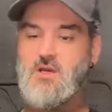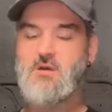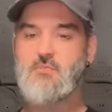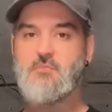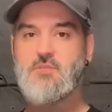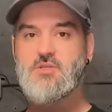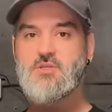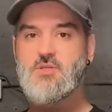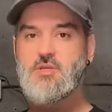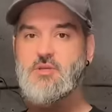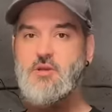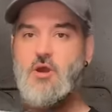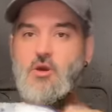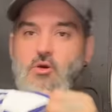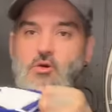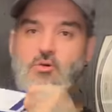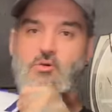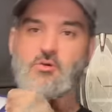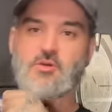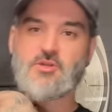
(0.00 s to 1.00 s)
Mizuno
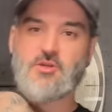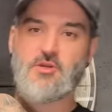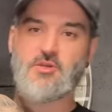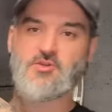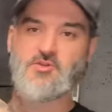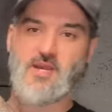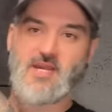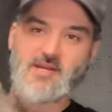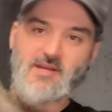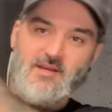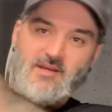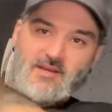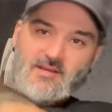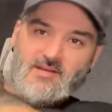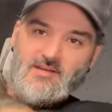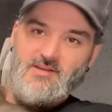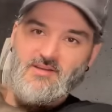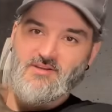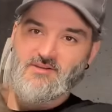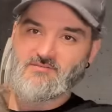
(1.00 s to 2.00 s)
Auto Trader.
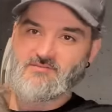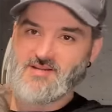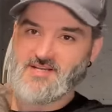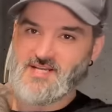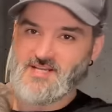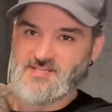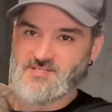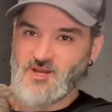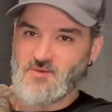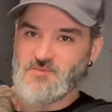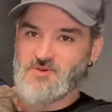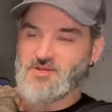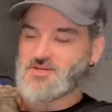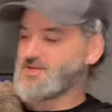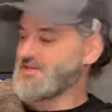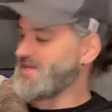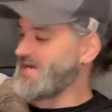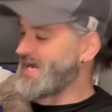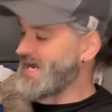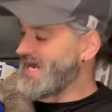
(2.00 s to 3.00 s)
Reading top. Look
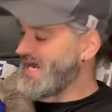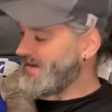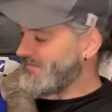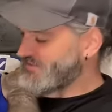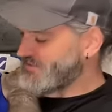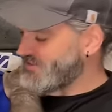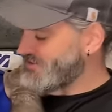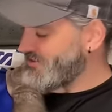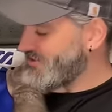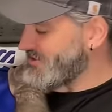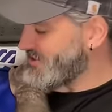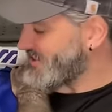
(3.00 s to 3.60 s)
at that, absolute